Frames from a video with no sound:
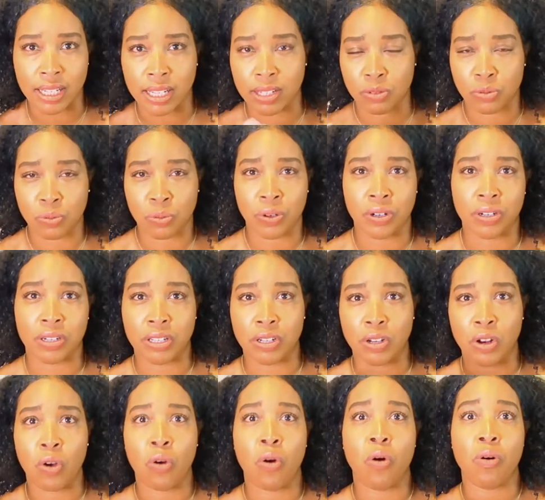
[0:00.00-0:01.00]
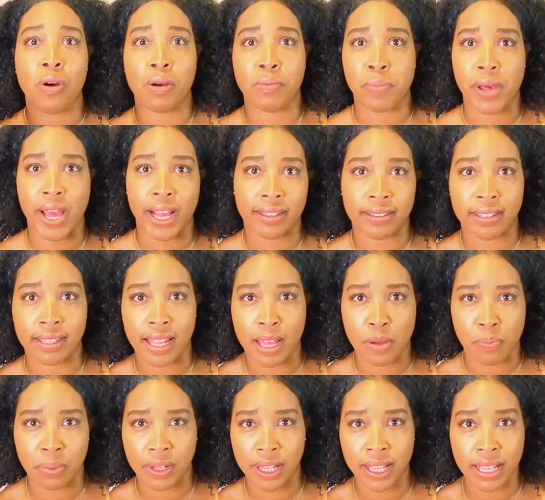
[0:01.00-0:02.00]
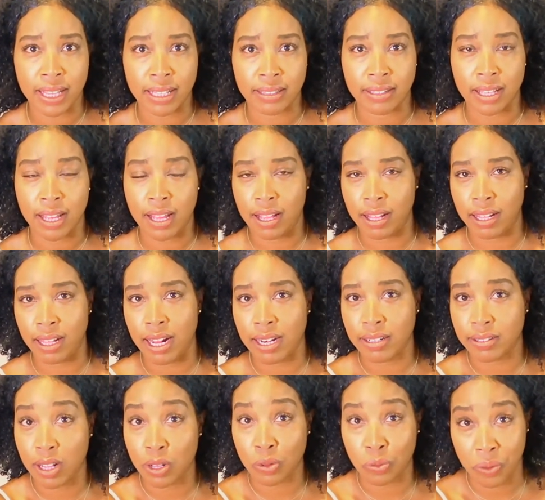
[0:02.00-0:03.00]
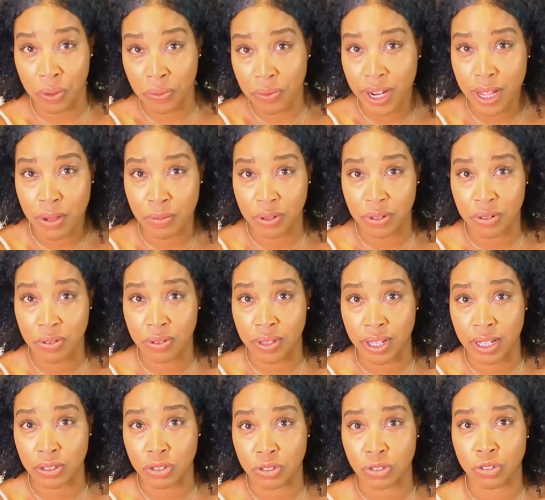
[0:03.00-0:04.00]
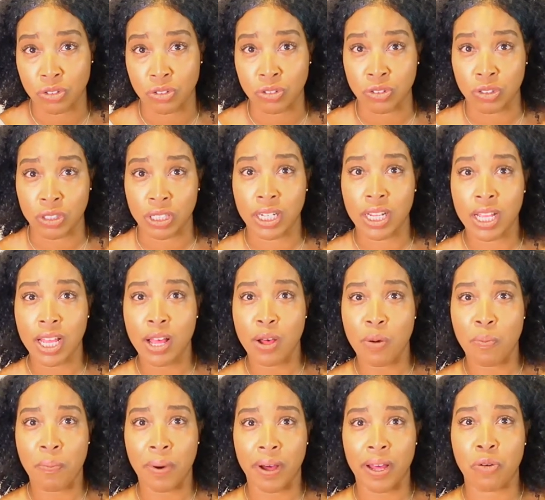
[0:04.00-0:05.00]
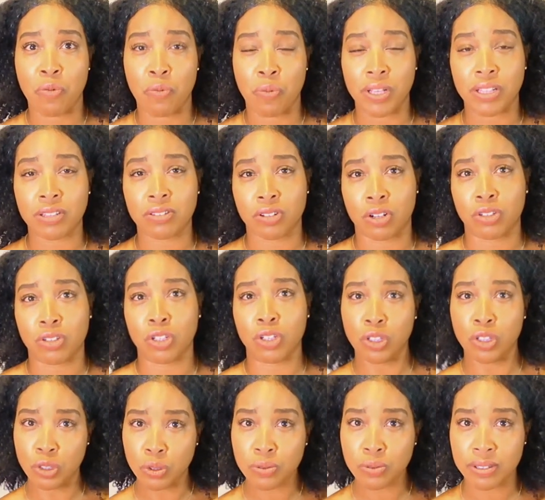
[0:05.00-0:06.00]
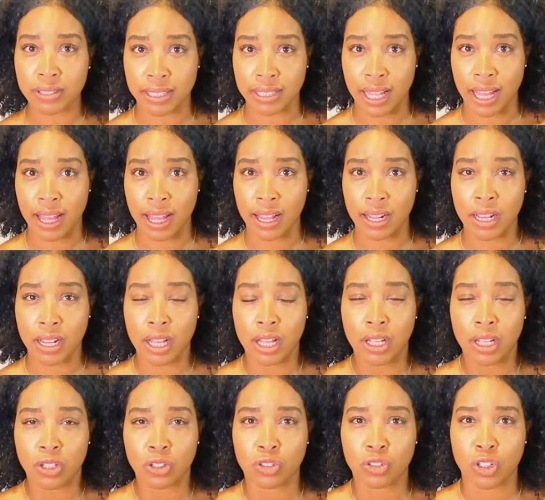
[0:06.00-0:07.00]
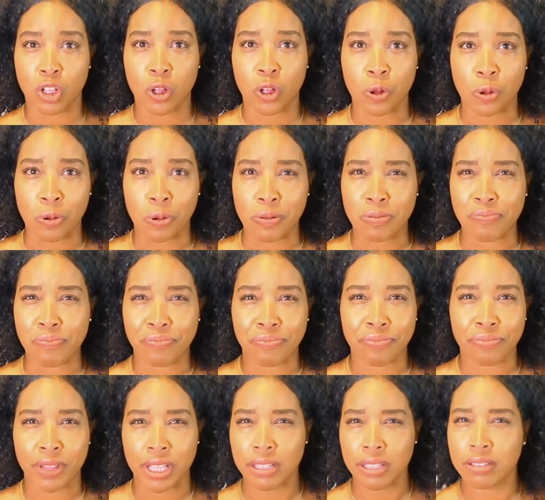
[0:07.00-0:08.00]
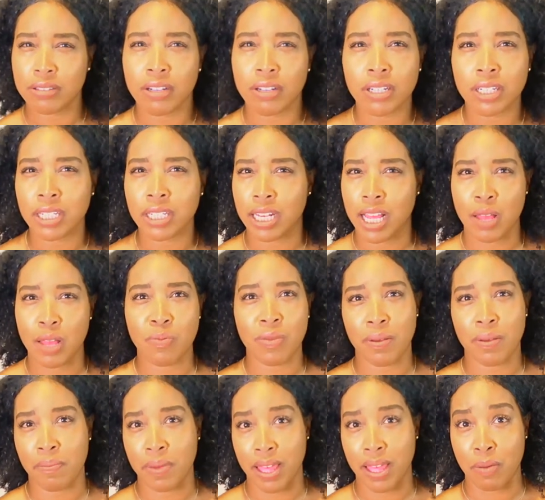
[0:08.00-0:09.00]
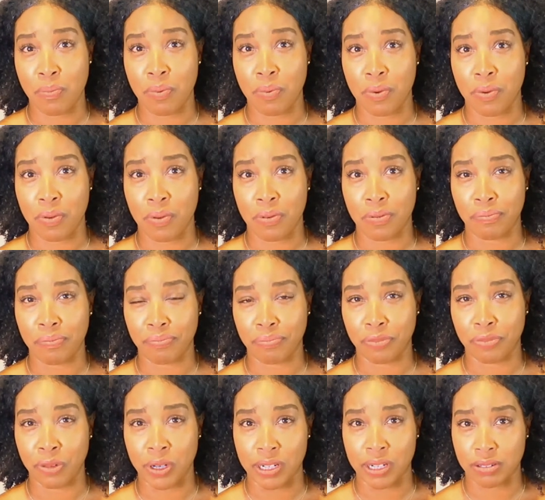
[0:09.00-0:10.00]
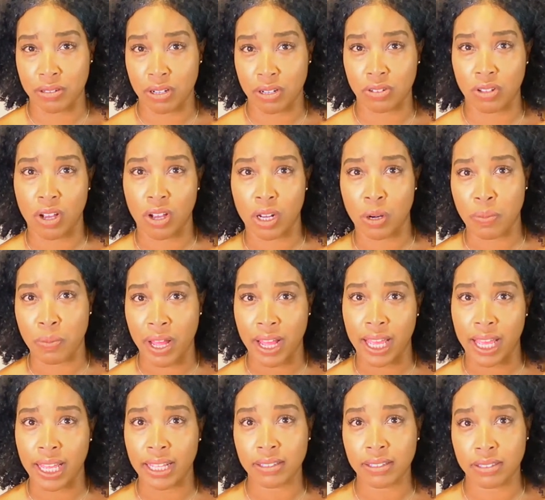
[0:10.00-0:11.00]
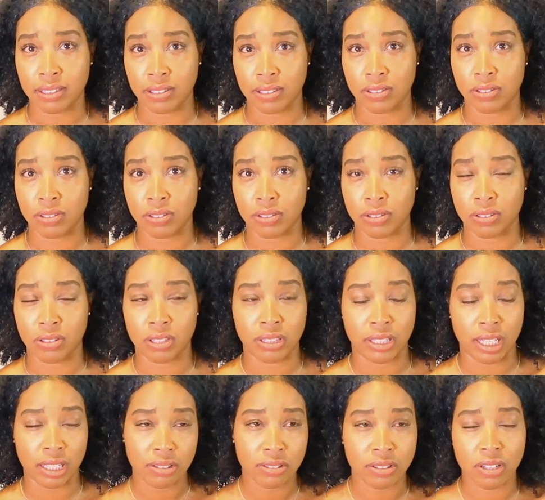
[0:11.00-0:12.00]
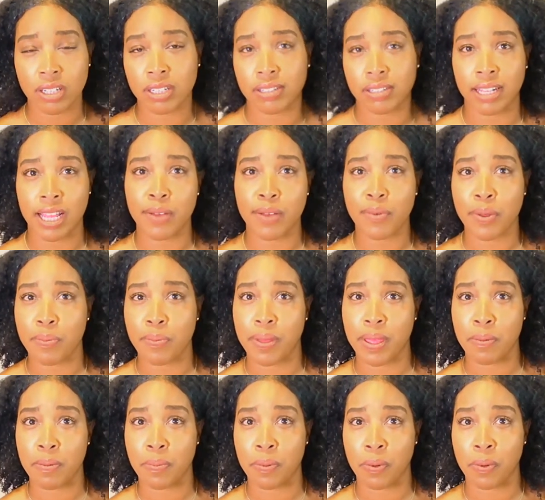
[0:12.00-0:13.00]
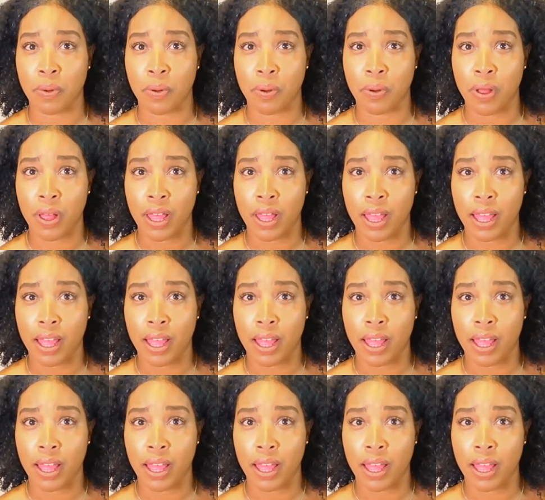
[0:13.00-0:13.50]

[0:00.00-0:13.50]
unless we're, you know, going back to that place. A lot of times we were able to do that as children, but we start to lose that. So they started naming people, when I started talking about ancestors, they started naming people